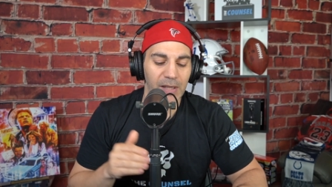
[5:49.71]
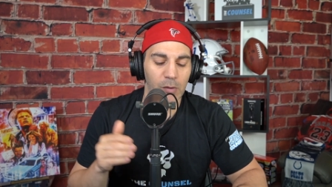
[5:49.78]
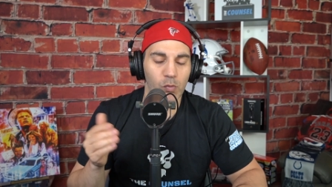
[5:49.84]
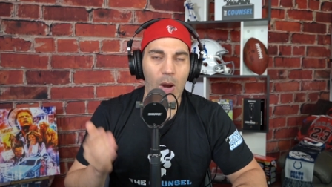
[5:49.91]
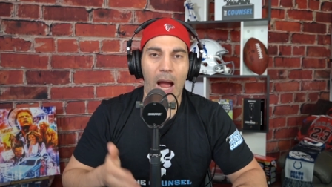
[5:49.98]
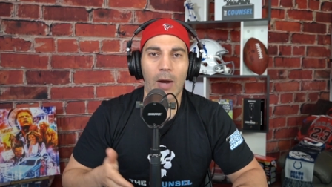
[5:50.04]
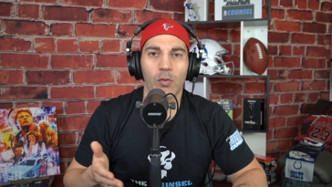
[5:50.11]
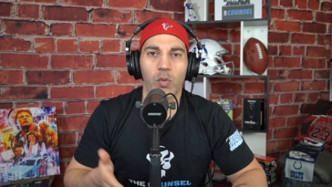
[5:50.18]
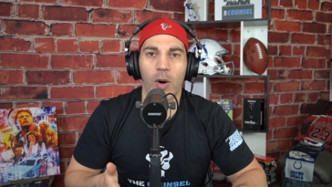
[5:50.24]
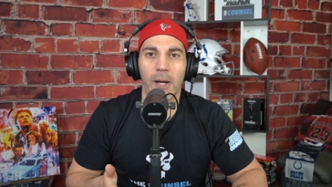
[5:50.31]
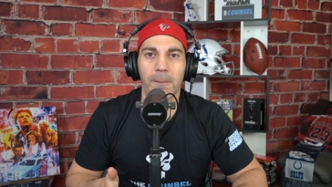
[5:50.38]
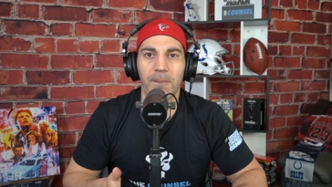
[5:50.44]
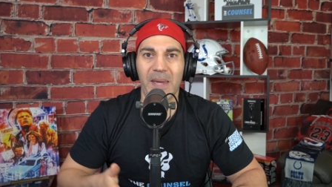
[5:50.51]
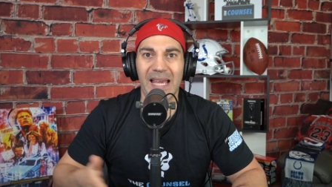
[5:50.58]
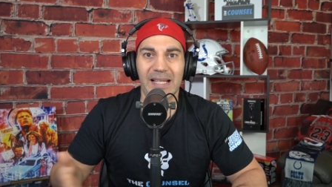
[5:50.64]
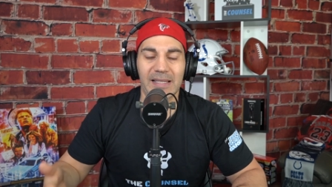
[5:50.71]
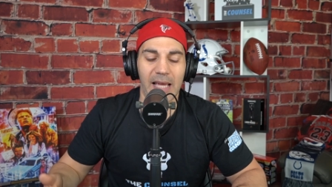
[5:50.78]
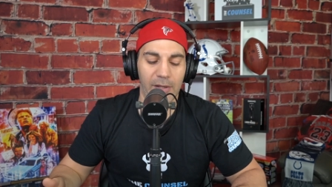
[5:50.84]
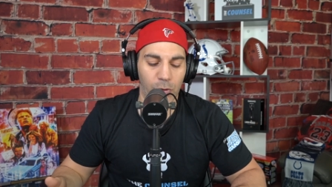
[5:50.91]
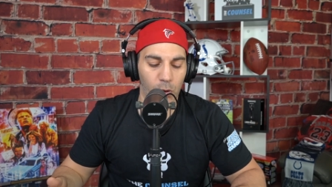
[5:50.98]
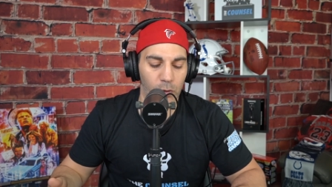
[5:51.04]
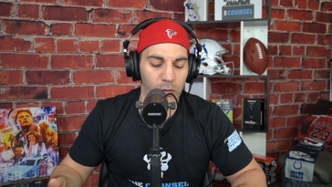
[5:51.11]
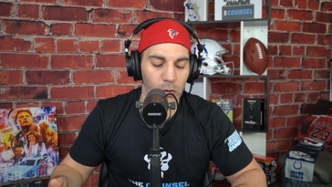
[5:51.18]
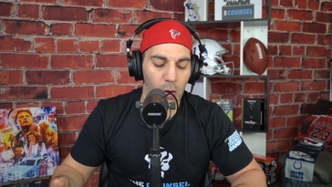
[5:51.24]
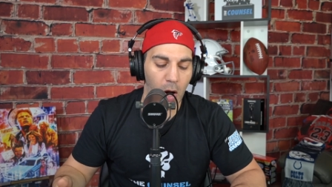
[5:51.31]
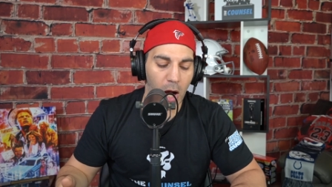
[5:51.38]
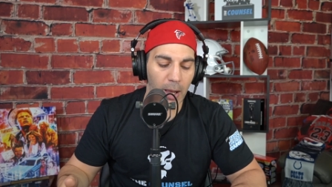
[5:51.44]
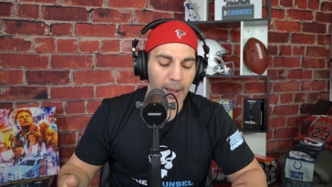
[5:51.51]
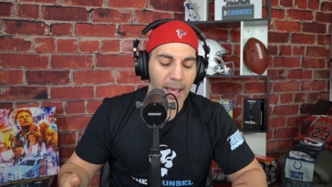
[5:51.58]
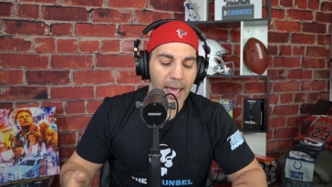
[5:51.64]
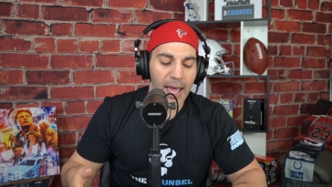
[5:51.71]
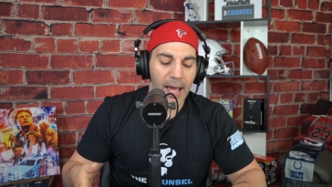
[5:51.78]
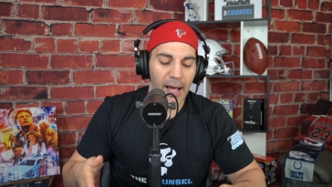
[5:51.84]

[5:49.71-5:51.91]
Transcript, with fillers: round one pick, 10th overall.